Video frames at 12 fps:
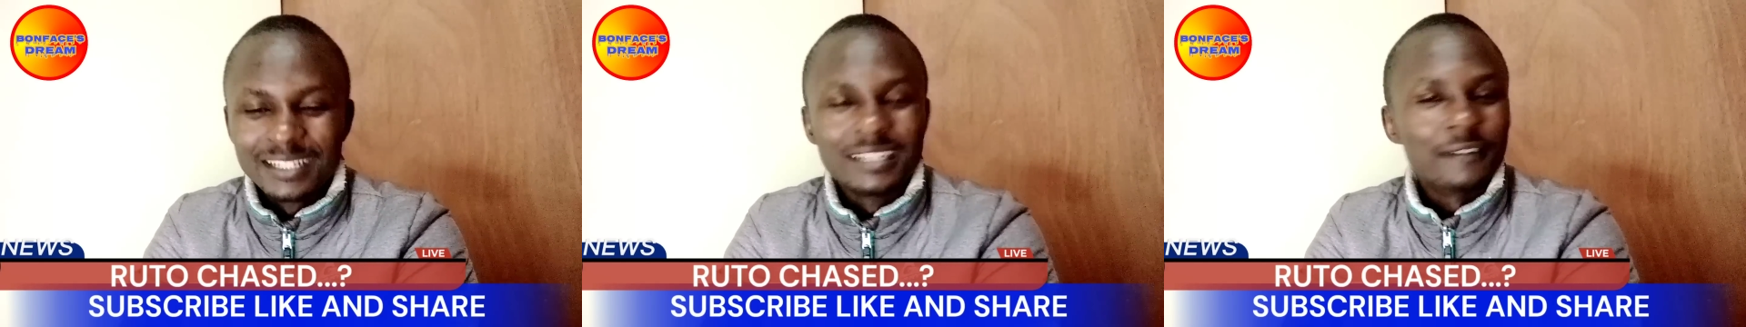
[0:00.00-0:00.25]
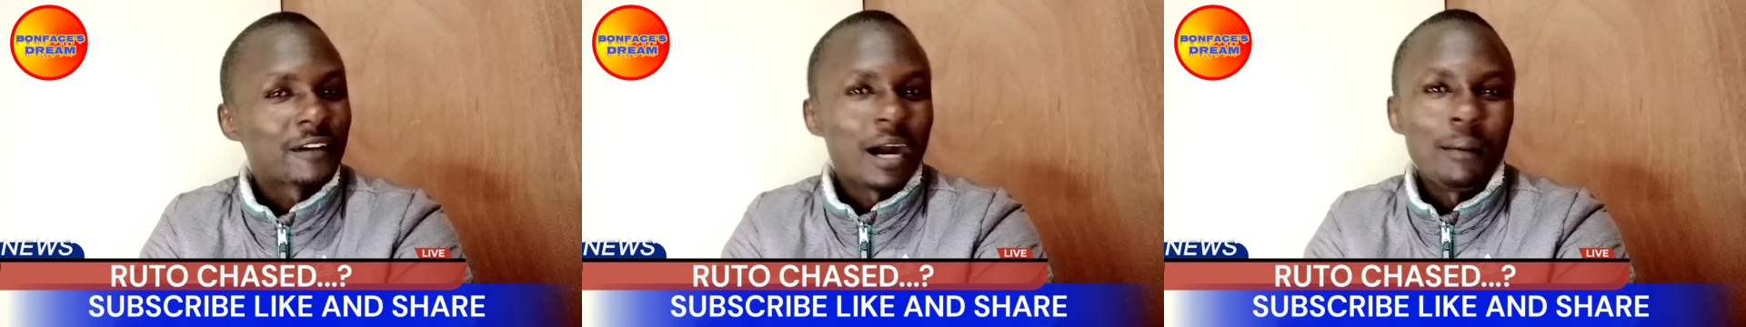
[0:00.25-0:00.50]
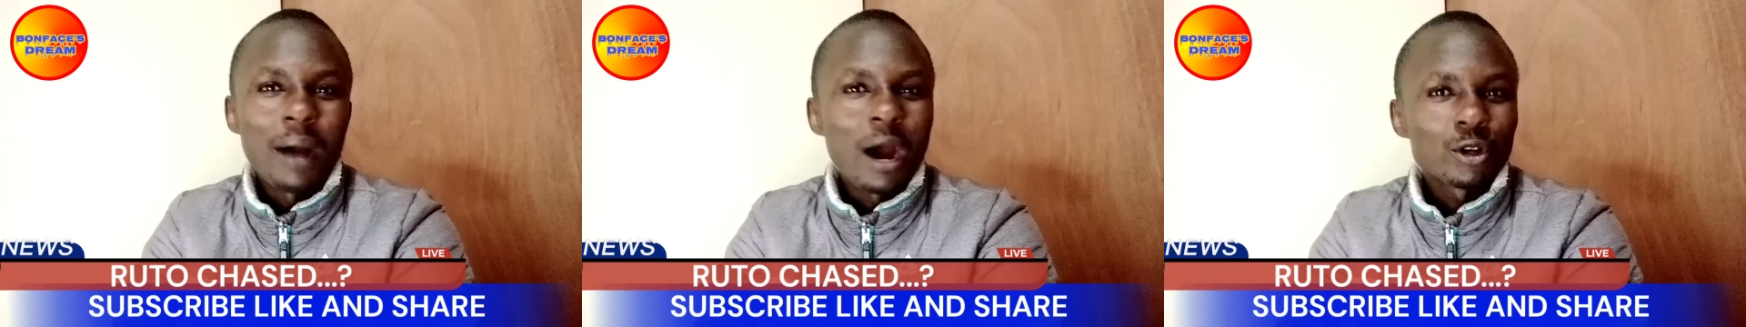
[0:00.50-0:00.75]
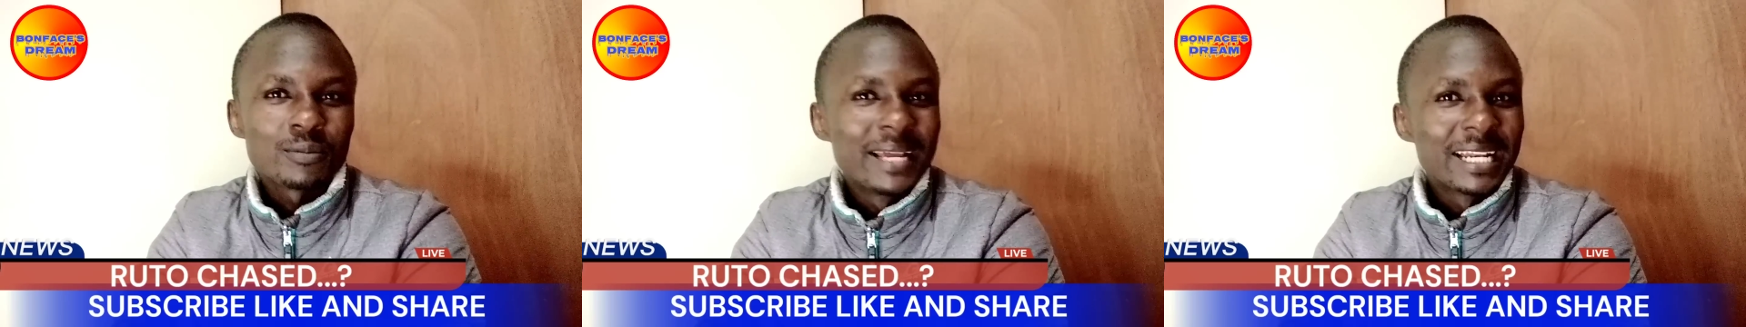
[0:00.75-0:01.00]
they've come
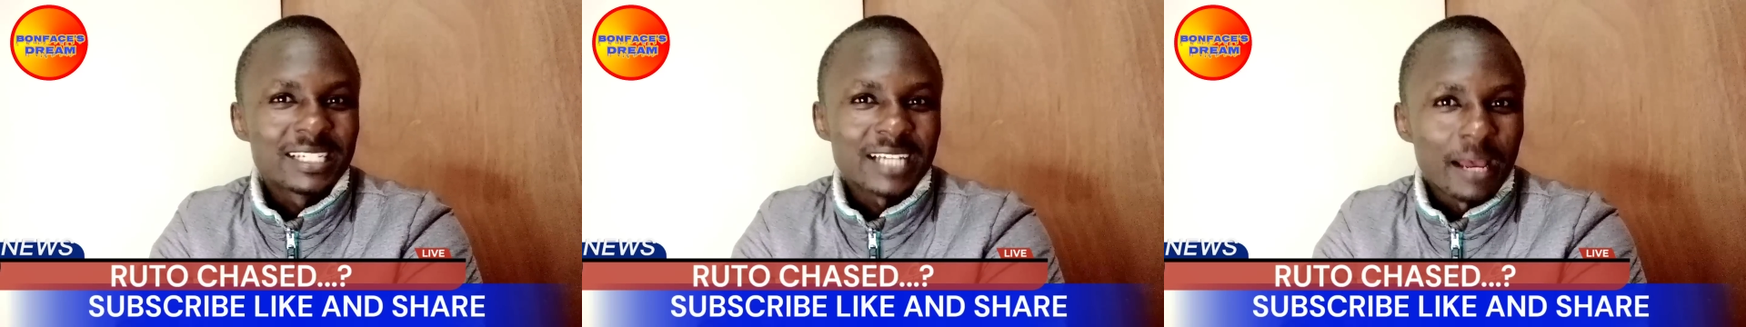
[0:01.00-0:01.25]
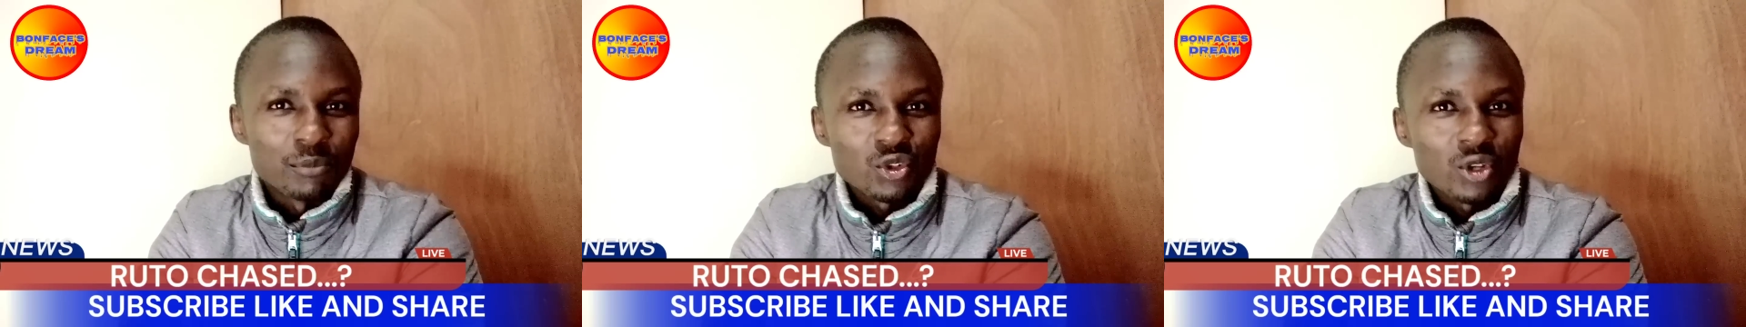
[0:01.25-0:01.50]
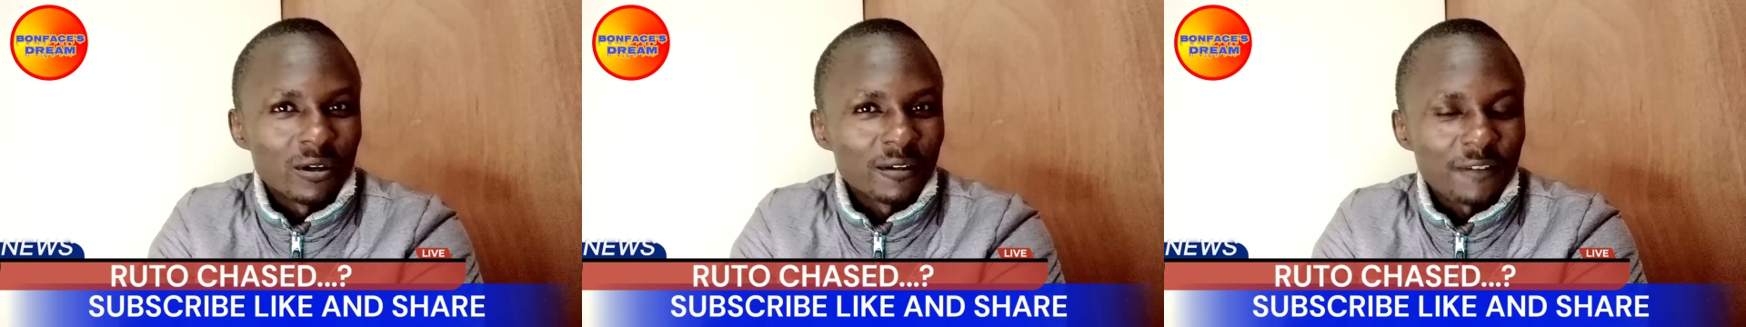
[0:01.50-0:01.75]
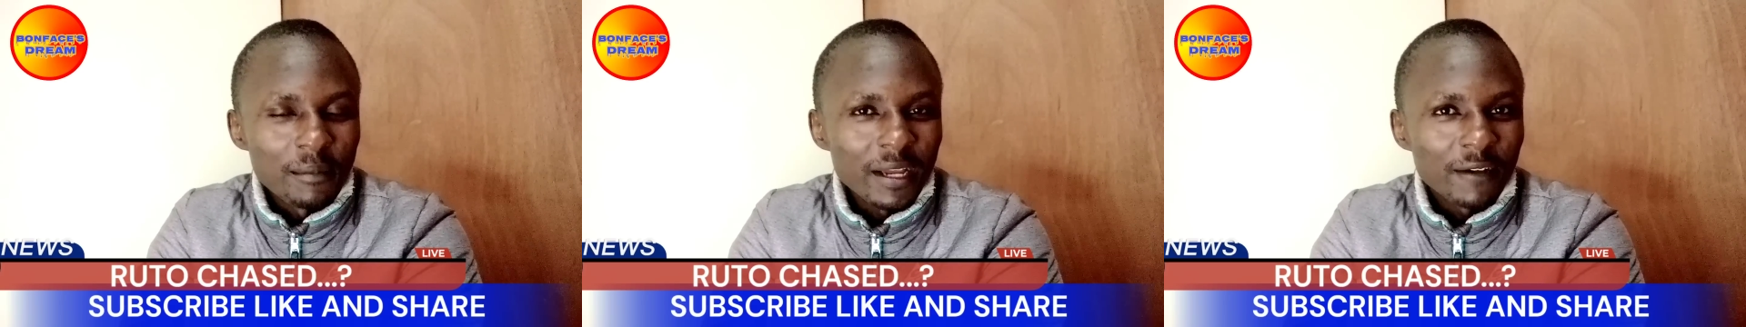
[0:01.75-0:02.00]
out many times
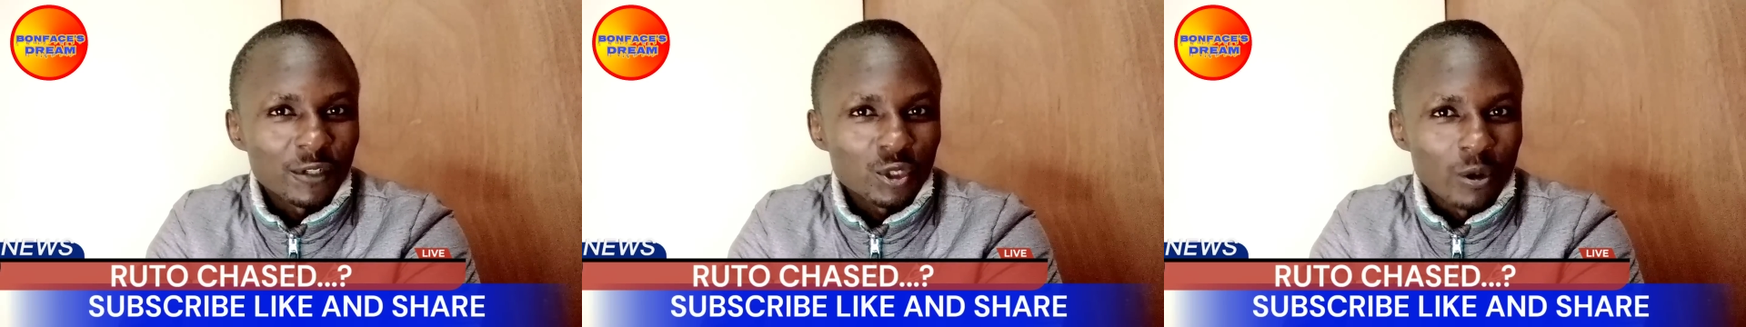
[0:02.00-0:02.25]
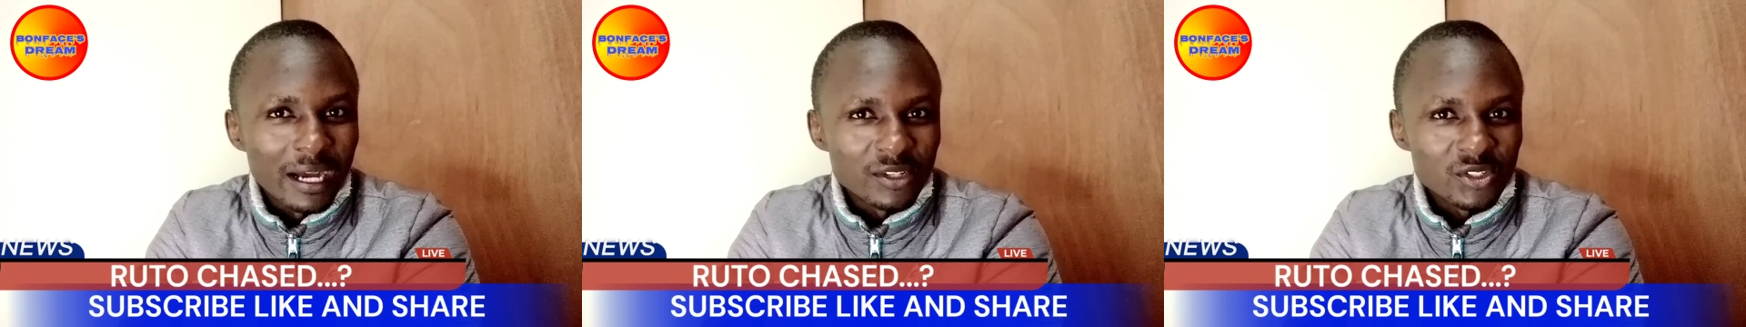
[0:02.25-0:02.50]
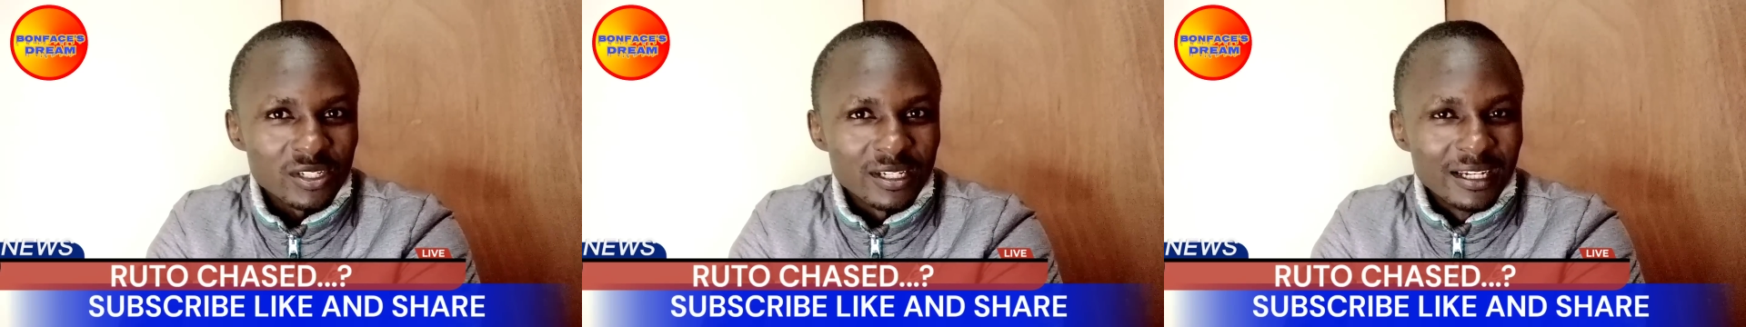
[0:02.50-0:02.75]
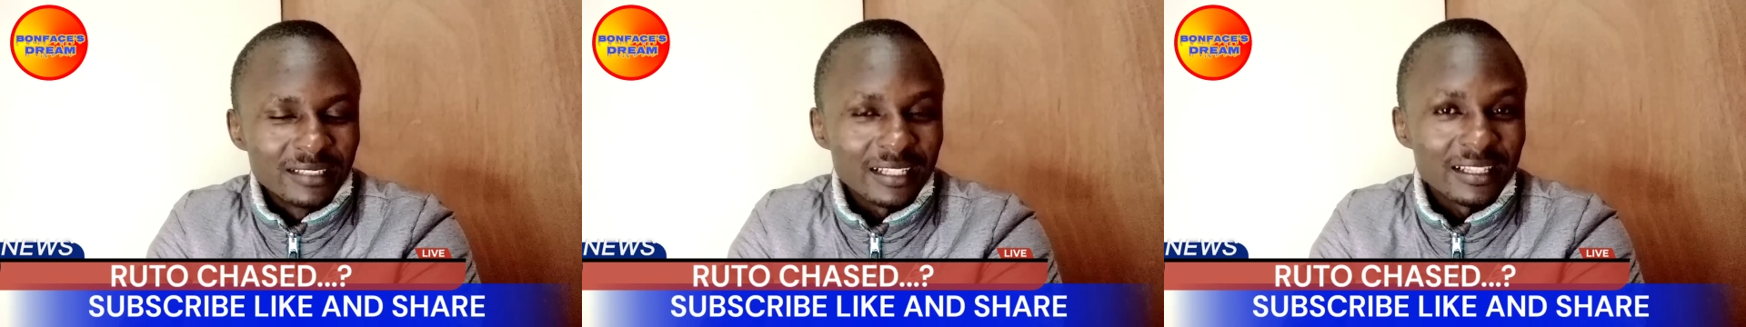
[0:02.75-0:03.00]
confirming to us
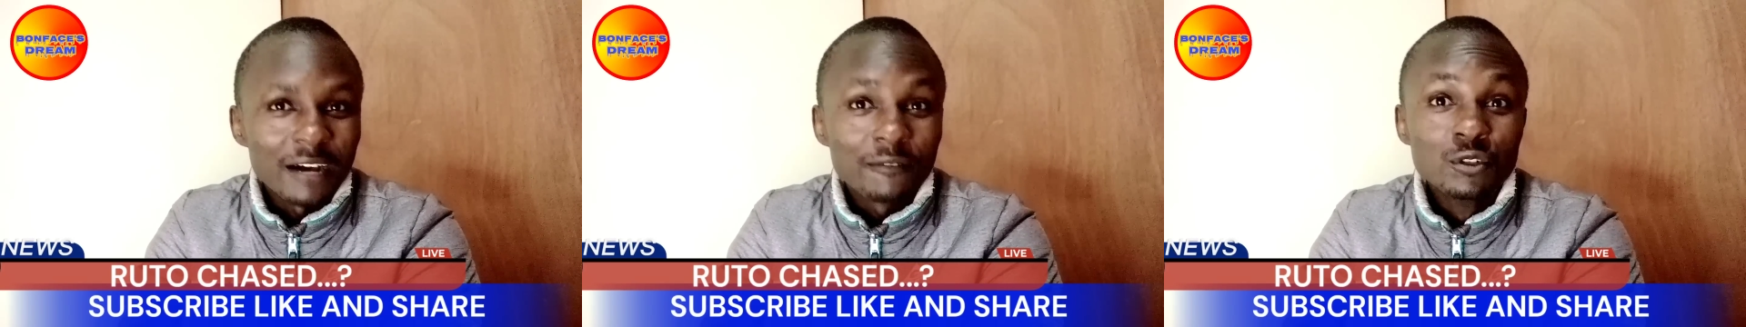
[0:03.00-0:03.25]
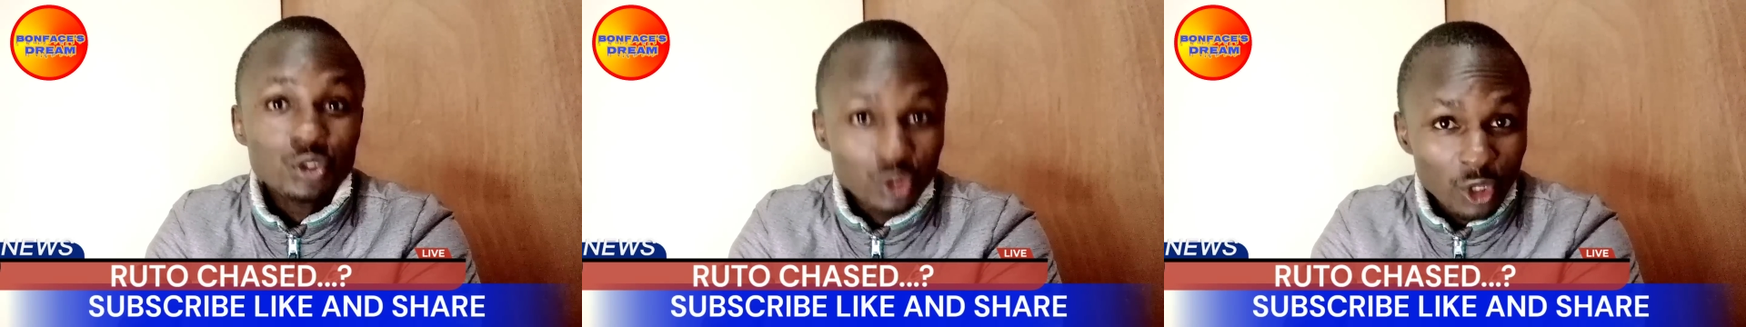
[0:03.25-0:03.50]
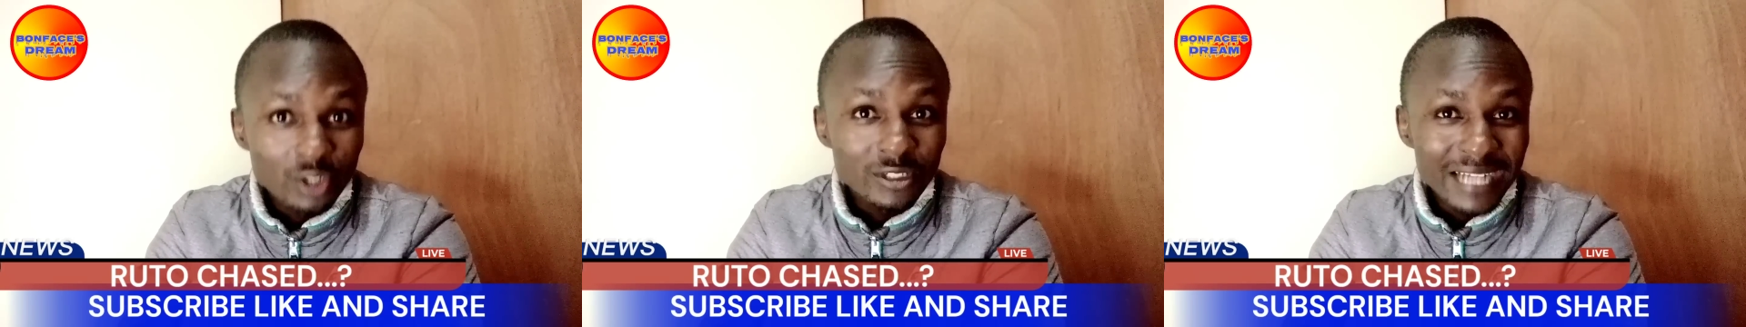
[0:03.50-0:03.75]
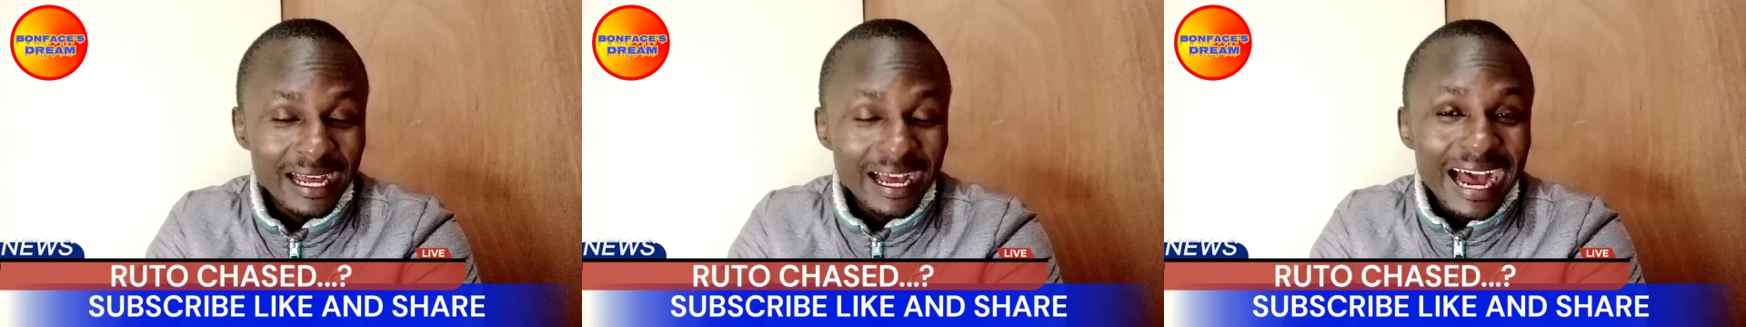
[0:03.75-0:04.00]
that they have not